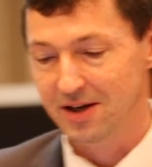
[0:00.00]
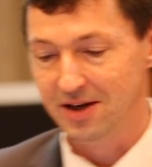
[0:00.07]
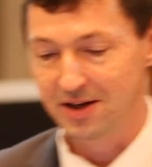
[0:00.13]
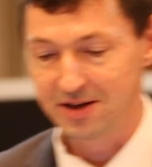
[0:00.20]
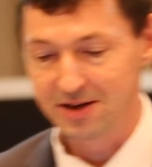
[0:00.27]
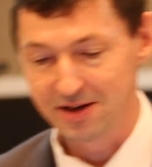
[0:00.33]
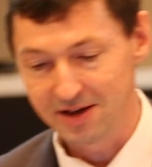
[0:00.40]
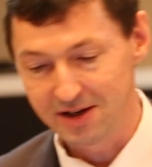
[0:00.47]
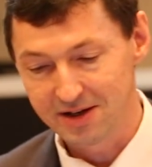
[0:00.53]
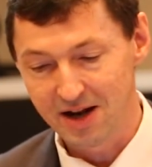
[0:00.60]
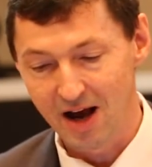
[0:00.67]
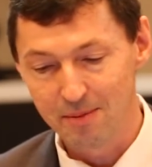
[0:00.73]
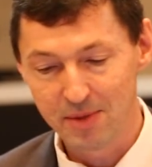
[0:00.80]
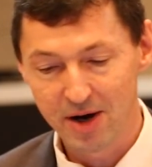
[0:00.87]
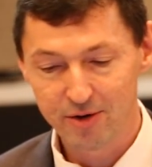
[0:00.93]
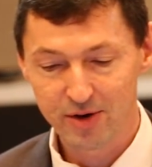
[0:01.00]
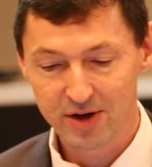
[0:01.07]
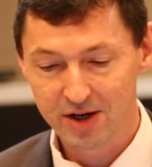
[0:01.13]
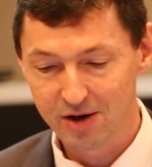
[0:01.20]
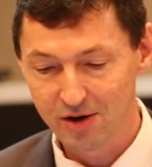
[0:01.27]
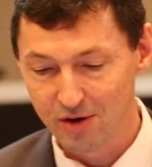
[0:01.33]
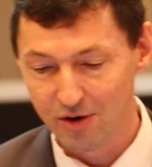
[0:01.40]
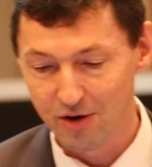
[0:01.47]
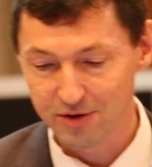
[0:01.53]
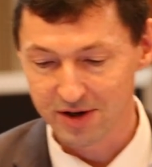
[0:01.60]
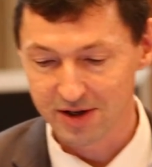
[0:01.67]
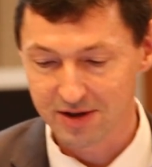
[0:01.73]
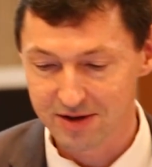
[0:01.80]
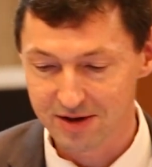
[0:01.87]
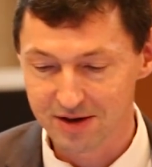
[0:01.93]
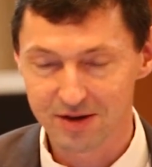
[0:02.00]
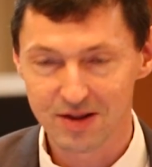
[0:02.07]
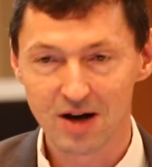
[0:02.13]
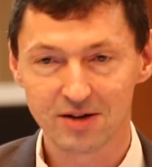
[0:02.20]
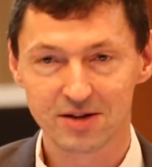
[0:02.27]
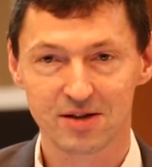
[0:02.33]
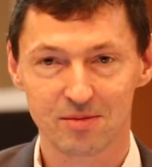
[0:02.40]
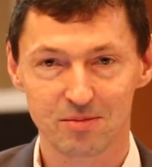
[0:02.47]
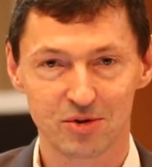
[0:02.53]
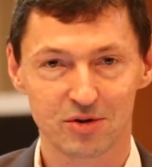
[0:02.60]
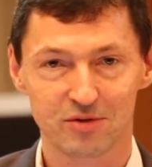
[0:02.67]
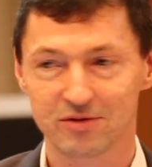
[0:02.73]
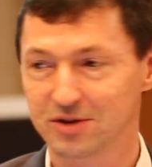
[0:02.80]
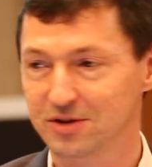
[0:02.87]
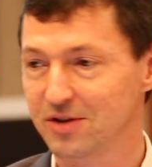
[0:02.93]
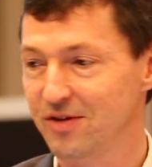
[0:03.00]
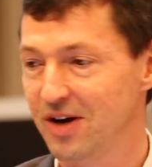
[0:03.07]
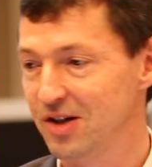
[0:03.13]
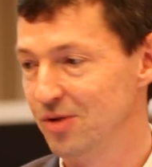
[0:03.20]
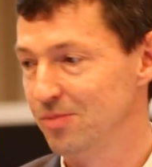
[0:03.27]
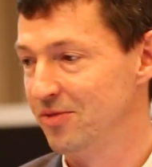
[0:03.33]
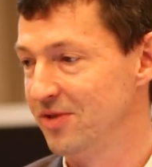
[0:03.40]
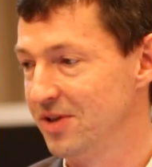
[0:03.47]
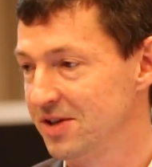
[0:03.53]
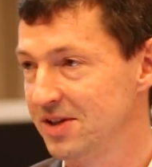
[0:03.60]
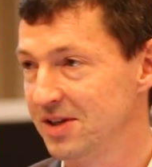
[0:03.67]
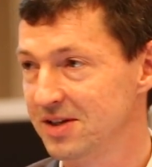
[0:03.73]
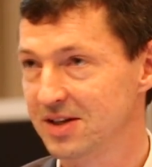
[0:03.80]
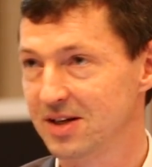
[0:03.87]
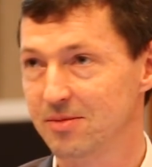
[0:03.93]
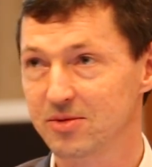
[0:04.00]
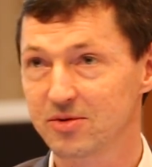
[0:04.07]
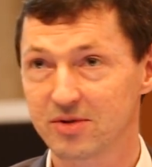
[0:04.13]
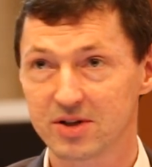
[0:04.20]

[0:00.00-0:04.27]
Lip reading: in America or in Luxembourg will develop these systems.